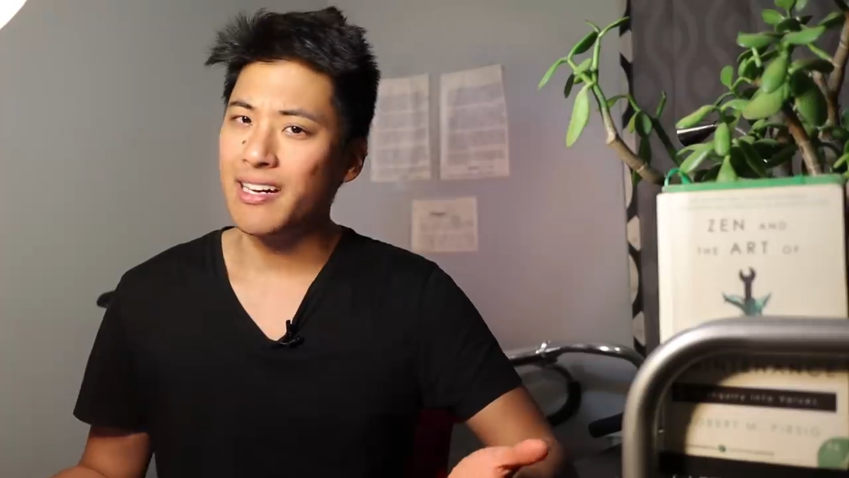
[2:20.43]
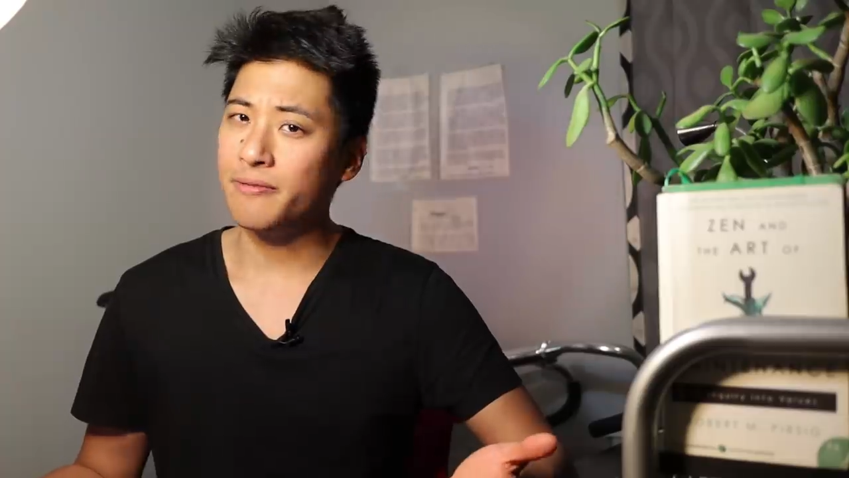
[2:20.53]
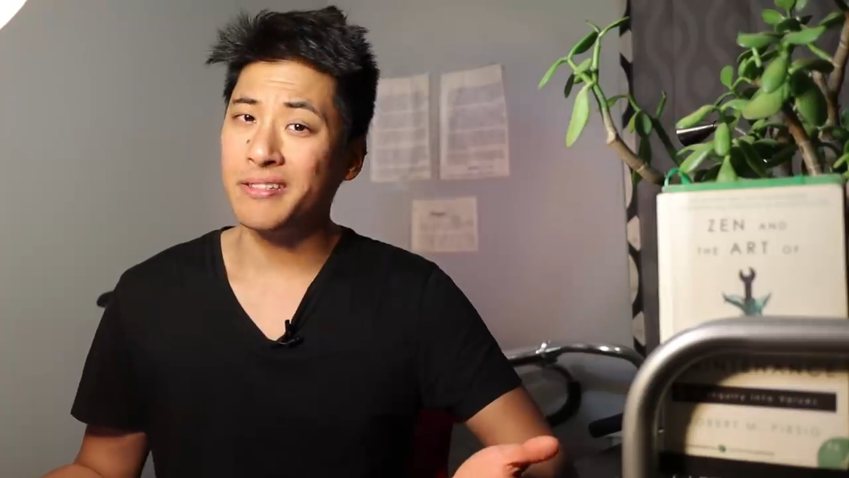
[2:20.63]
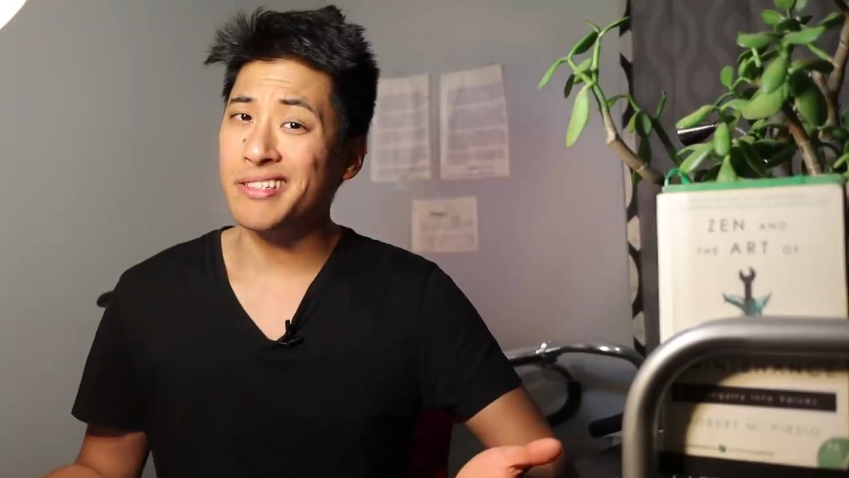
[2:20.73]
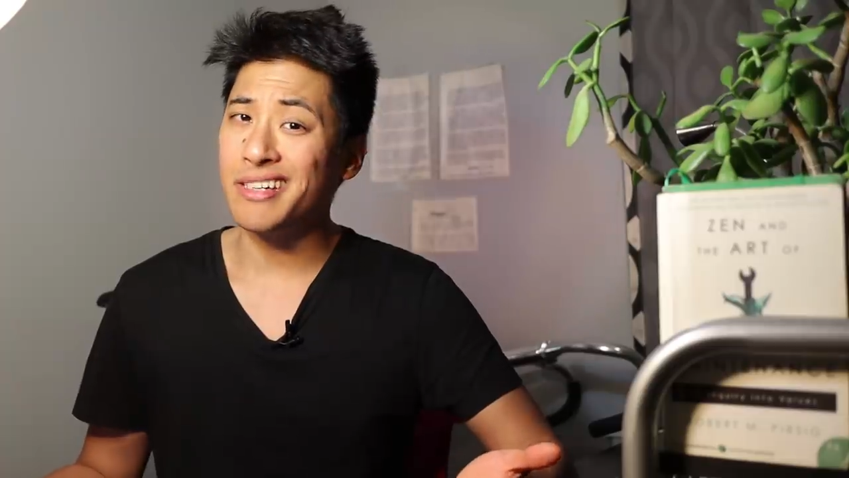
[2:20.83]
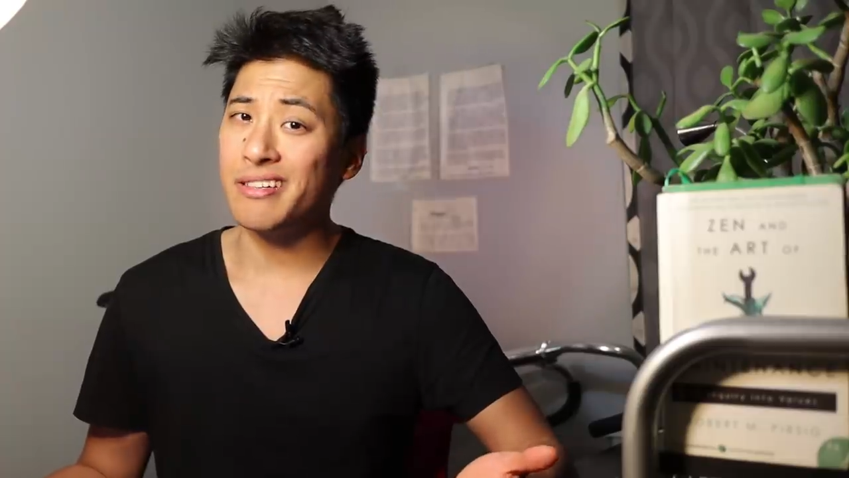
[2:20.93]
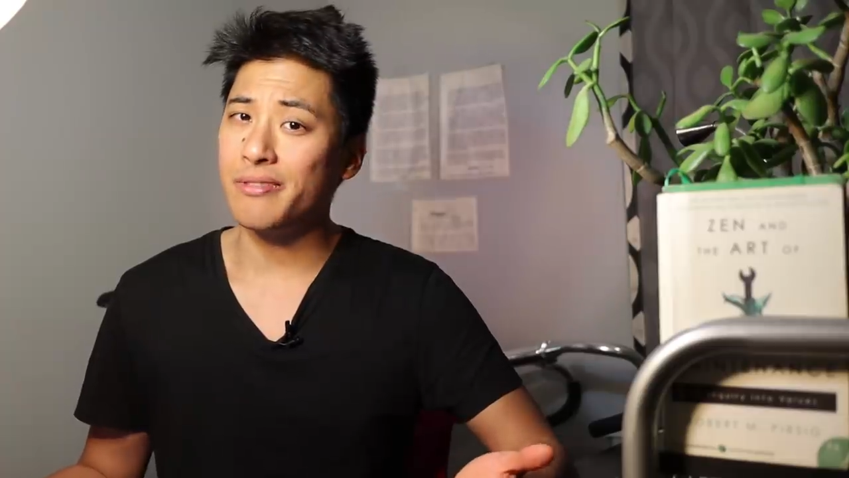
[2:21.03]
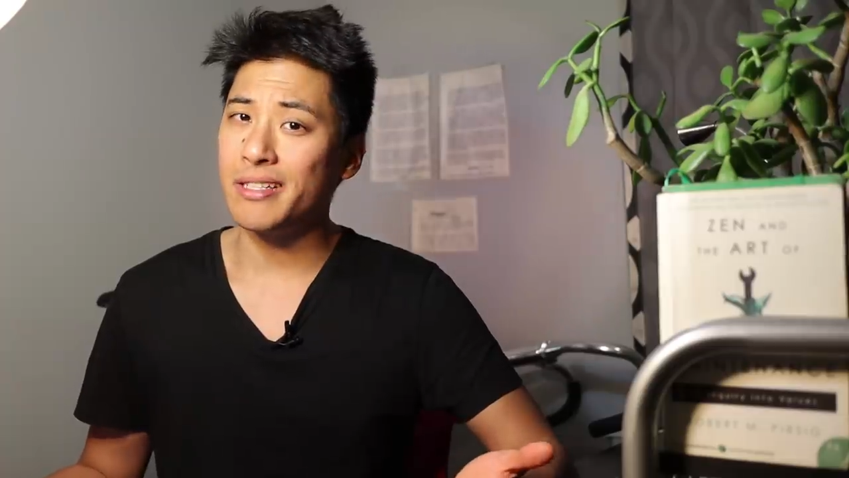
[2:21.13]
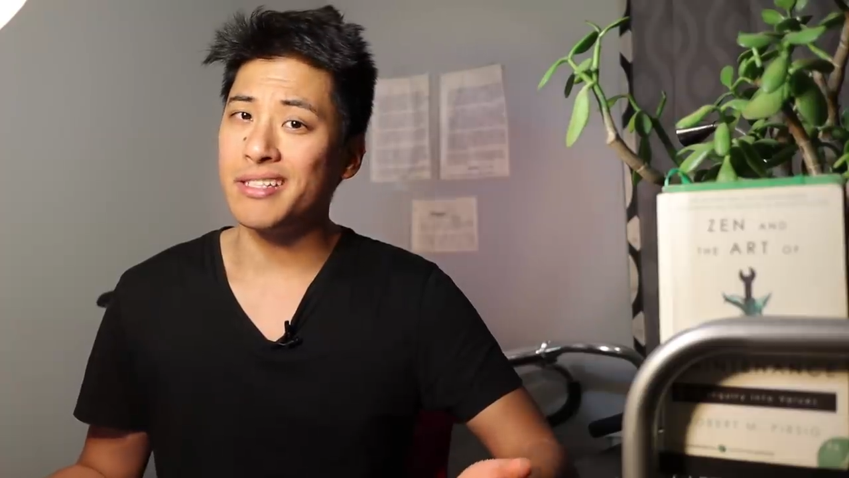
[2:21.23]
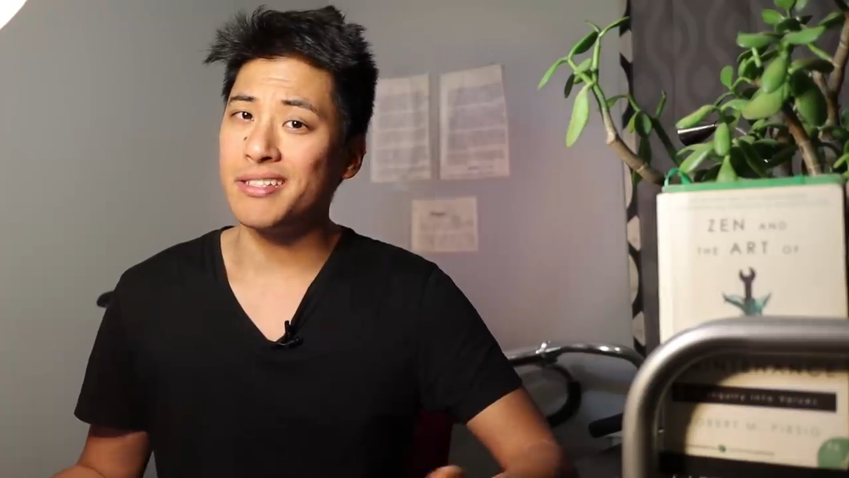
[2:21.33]
kind of feels like
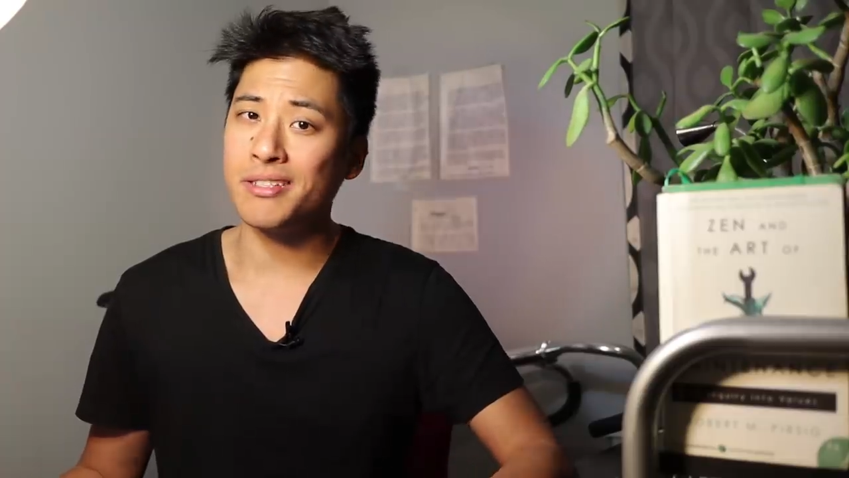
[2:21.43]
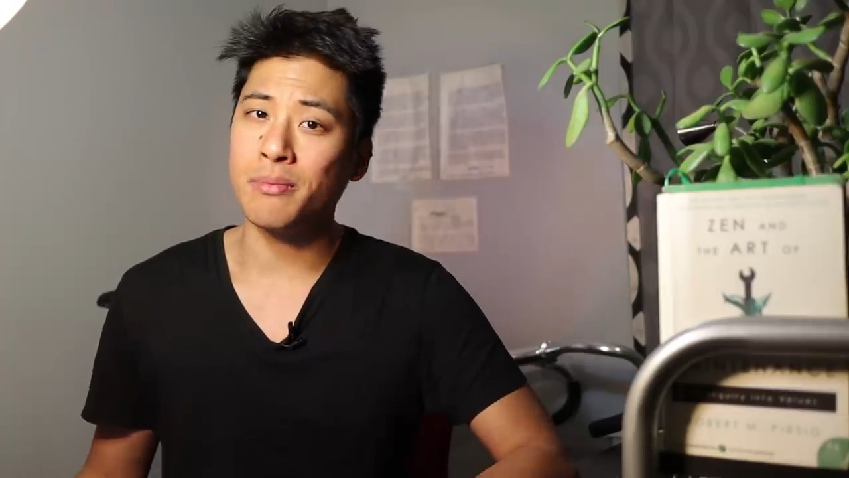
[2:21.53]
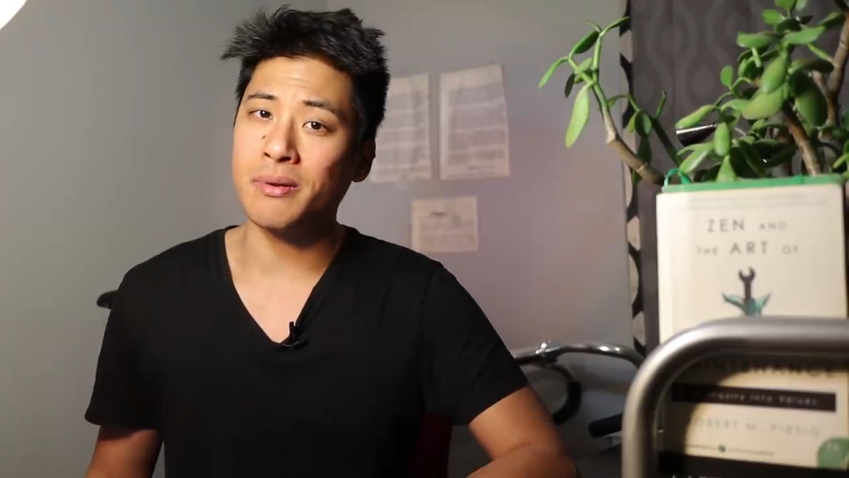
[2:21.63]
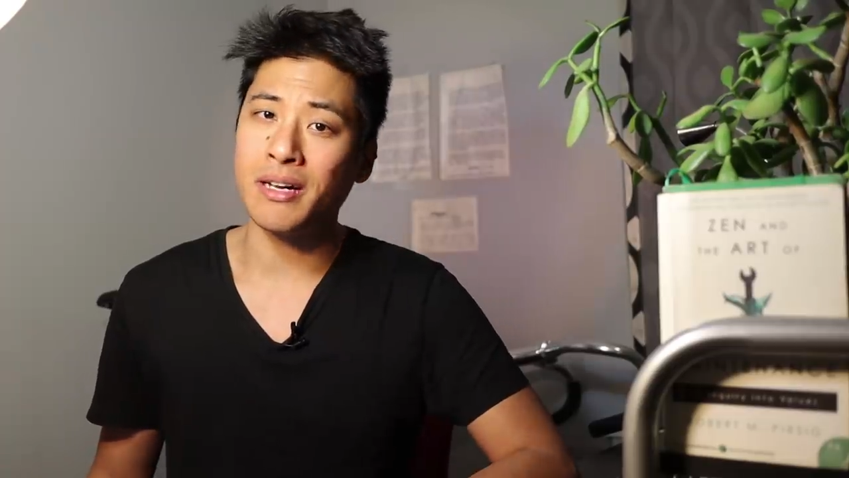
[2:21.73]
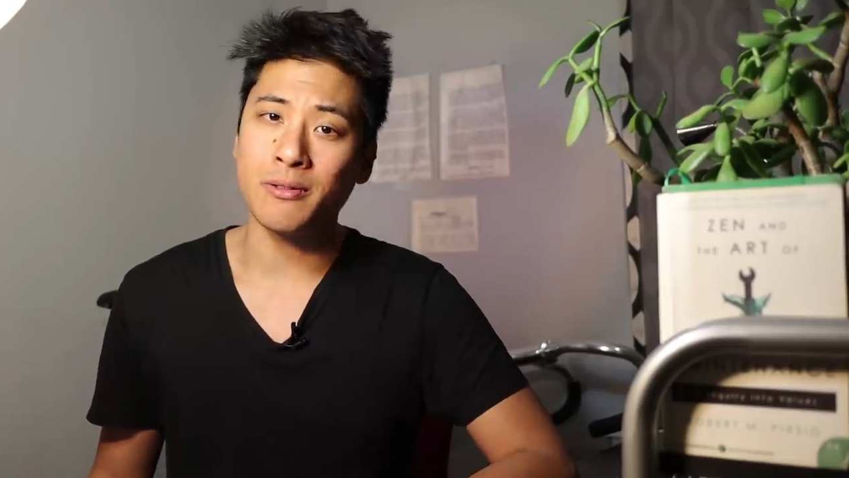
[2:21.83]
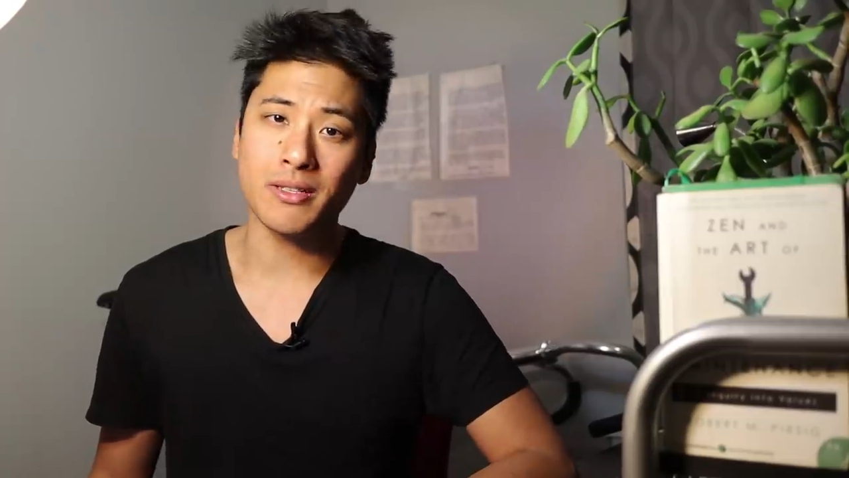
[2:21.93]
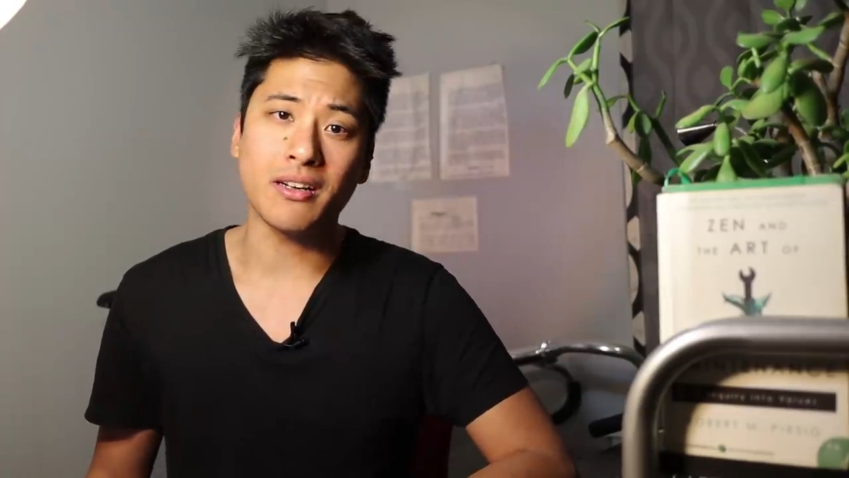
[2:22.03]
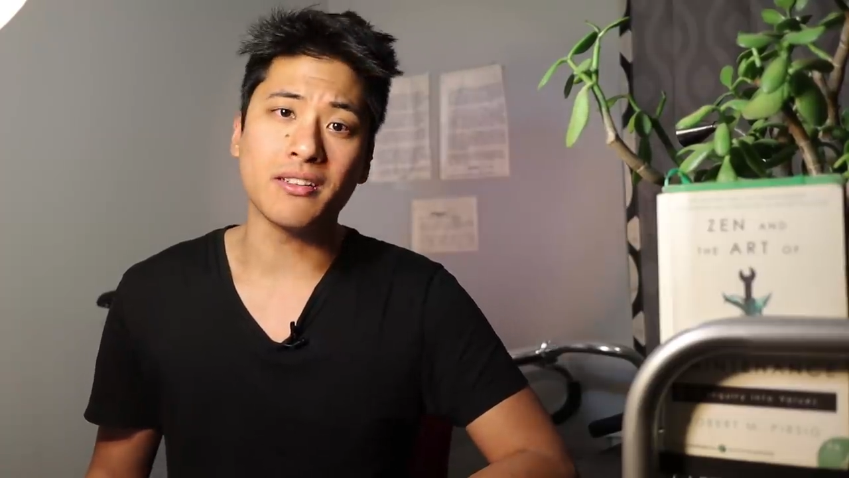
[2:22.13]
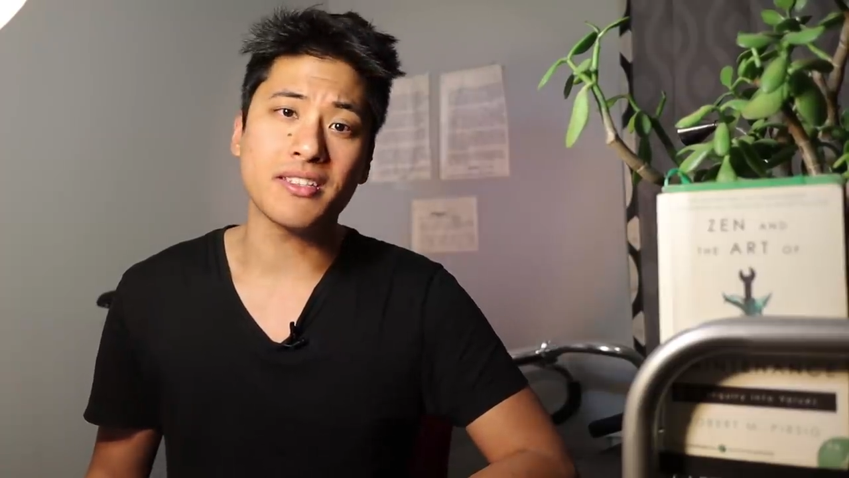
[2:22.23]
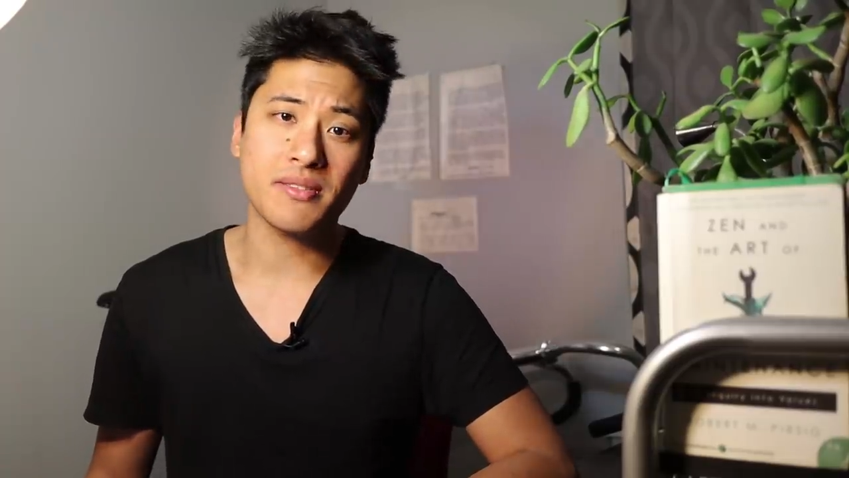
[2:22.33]
Aventon is skipping out on